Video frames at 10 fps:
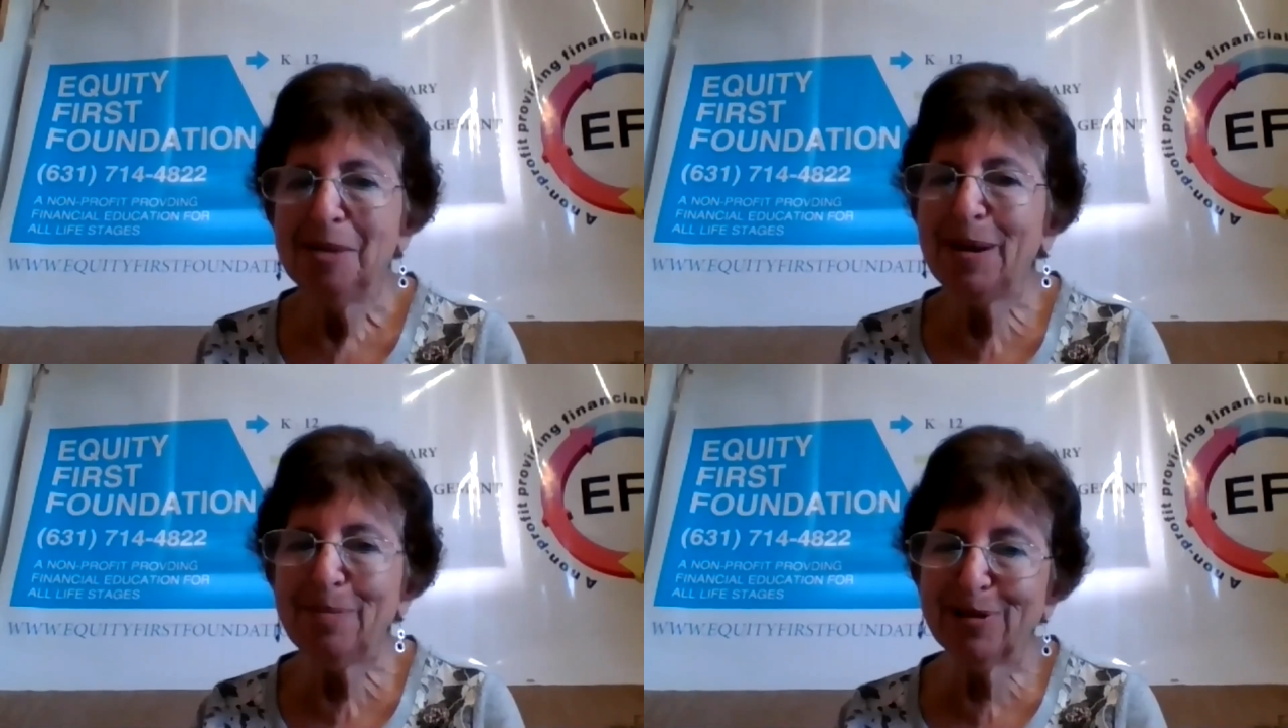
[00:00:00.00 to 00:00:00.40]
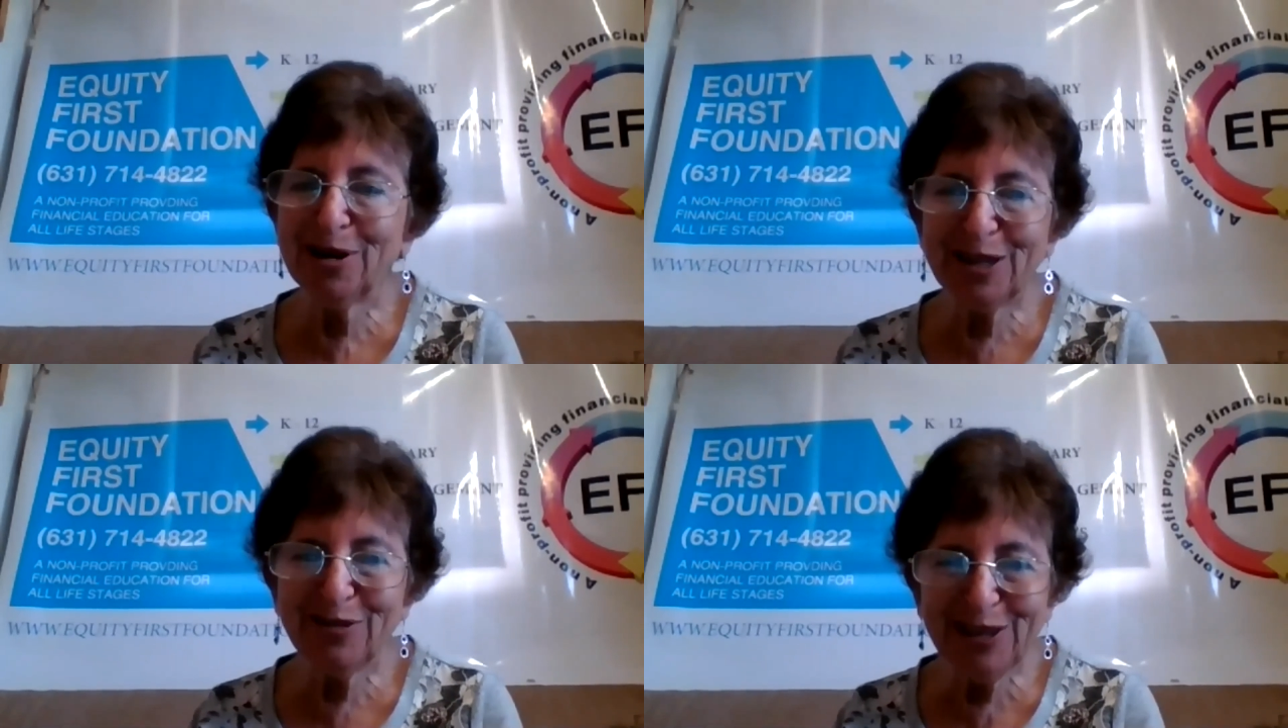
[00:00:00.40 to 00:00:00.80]
People
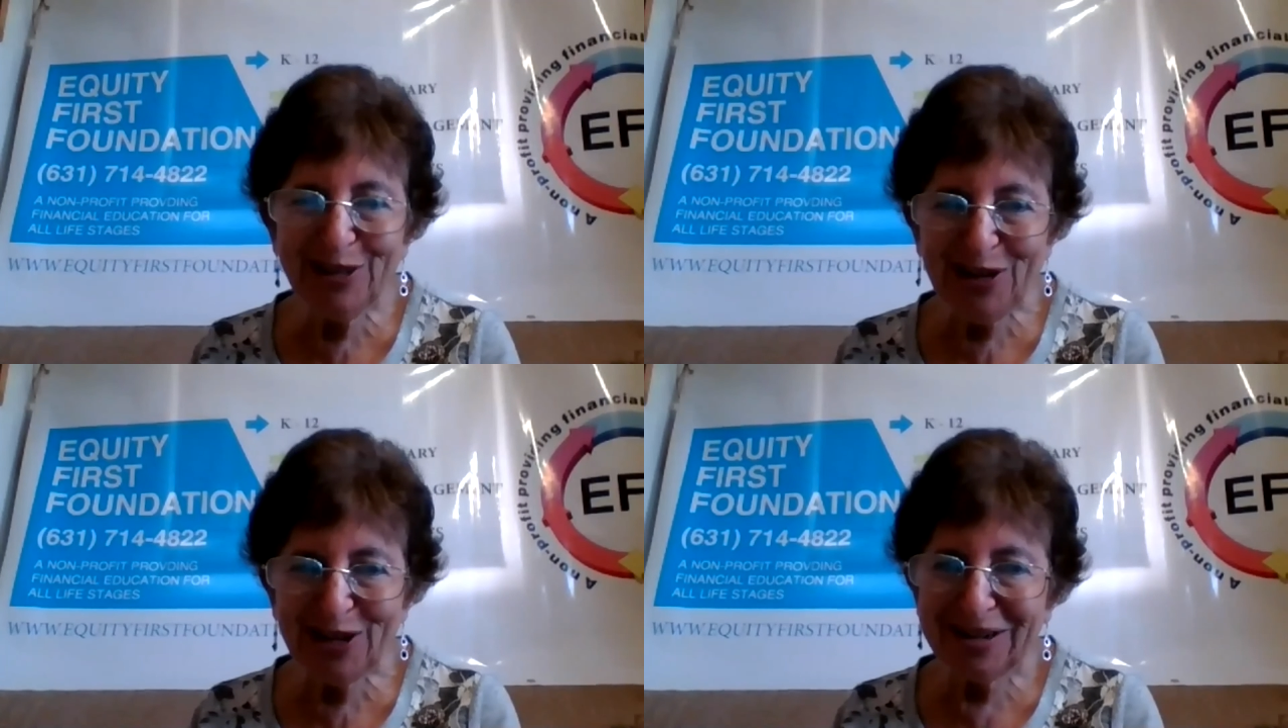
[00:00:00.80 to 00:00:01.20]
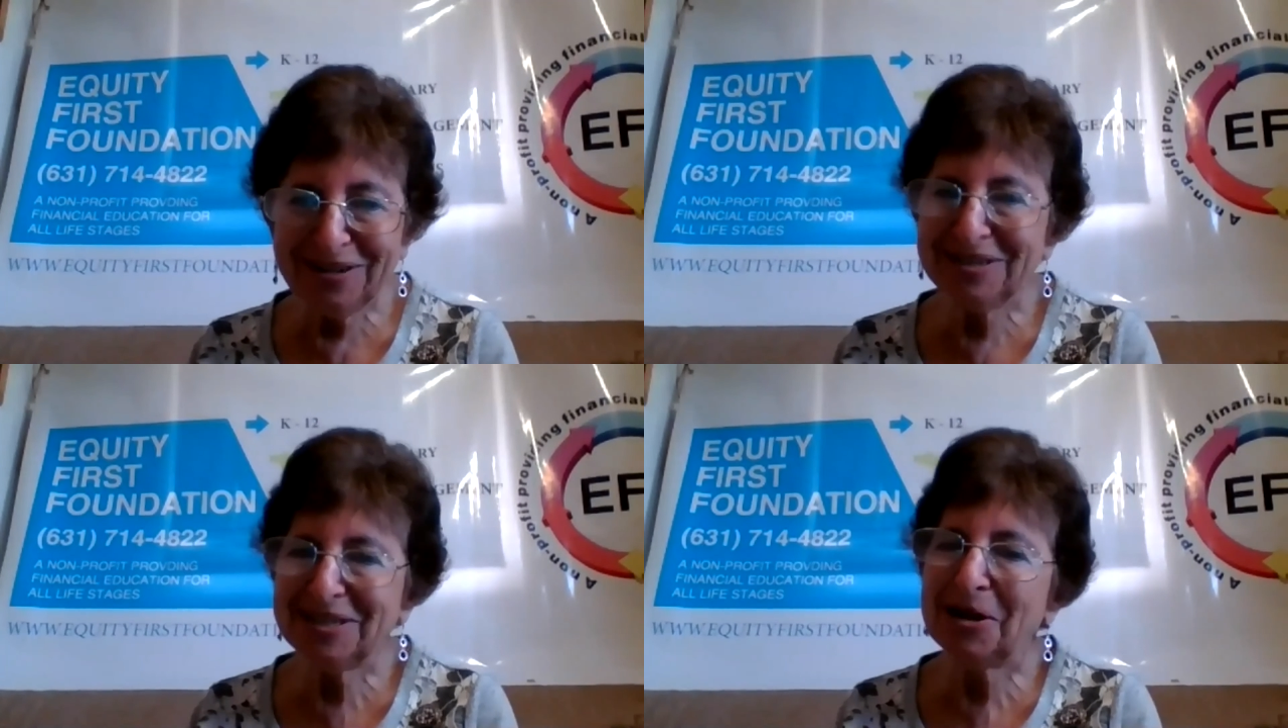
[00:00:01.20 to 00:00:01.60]
are living
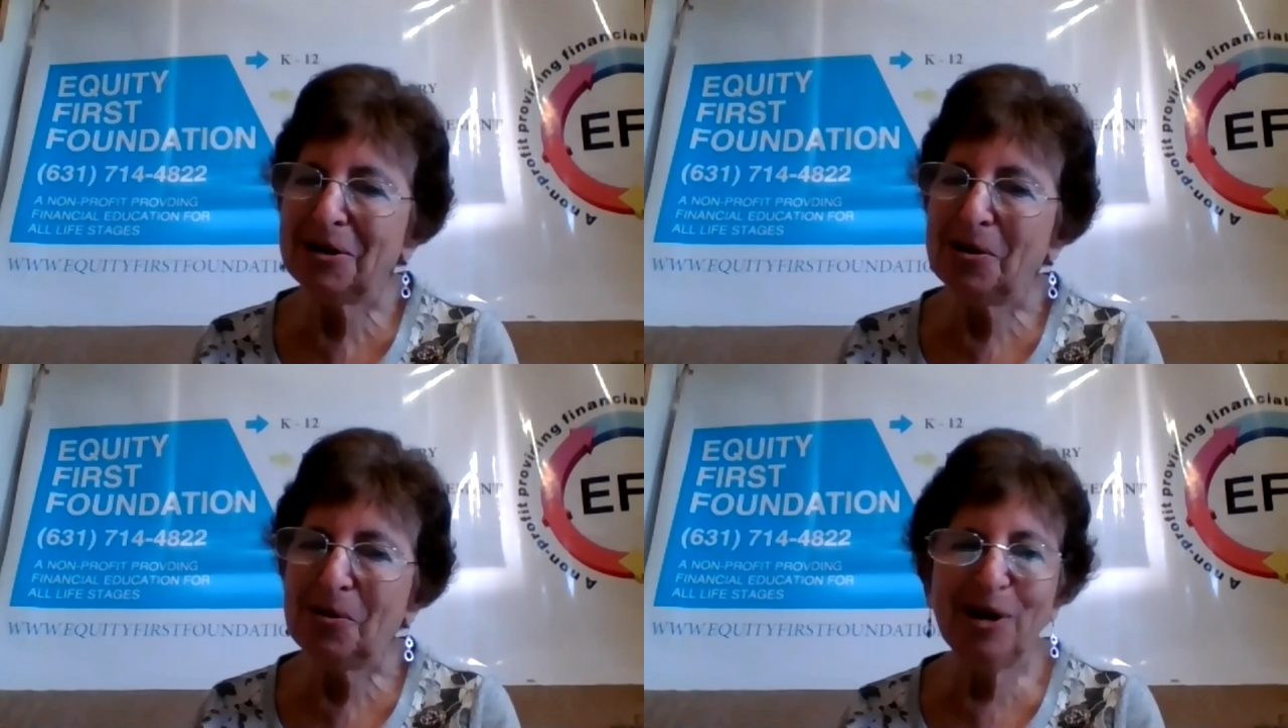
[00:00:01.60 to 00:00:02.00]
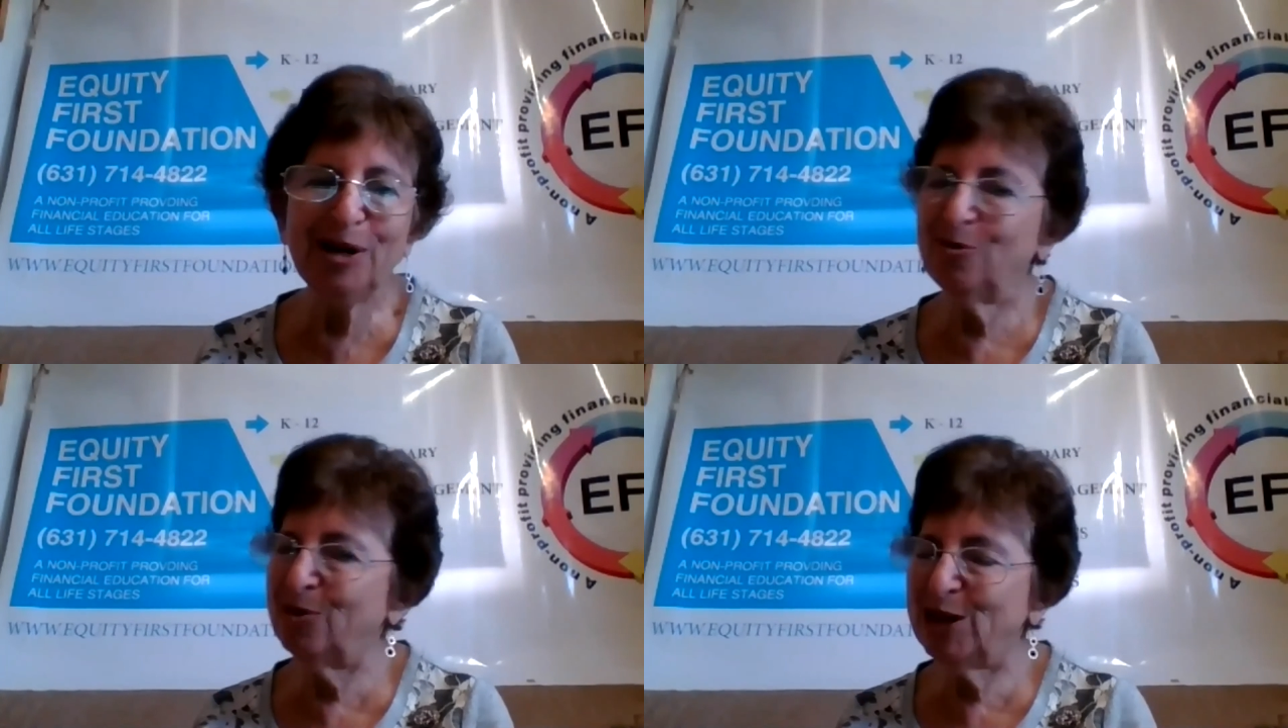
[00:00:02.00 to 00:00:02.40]
longer, so
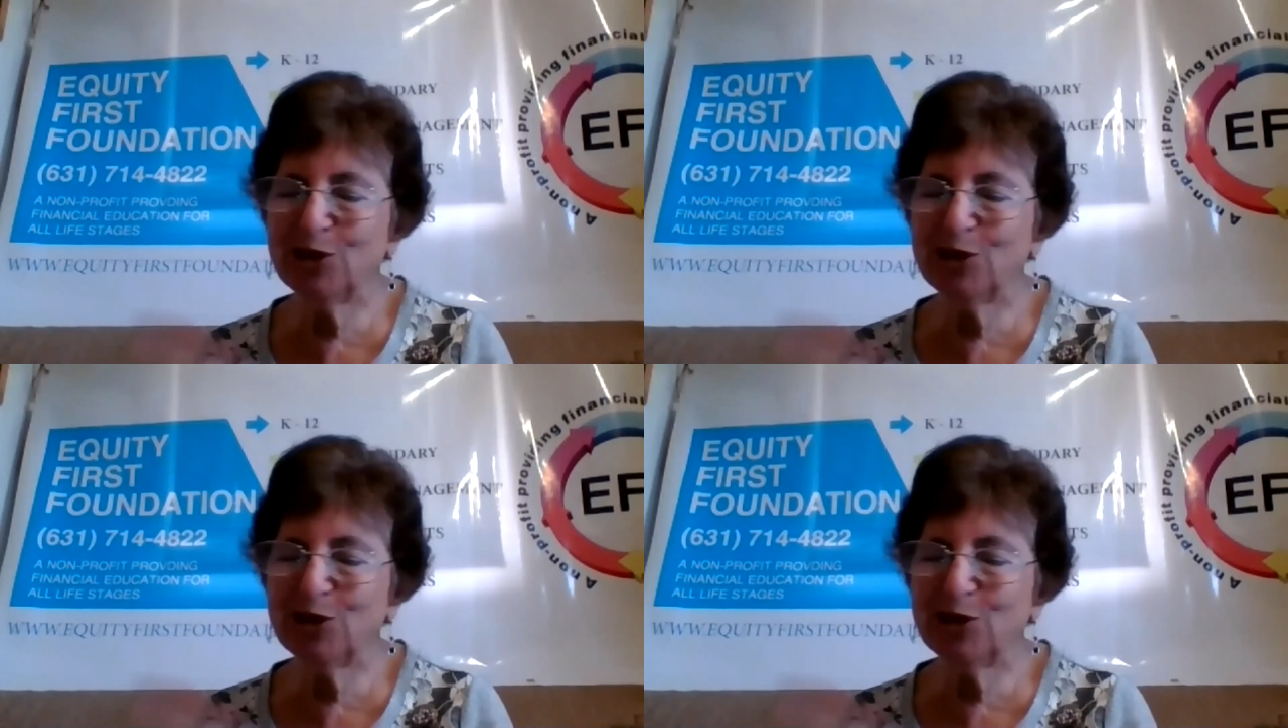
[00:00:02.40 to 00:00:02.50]
we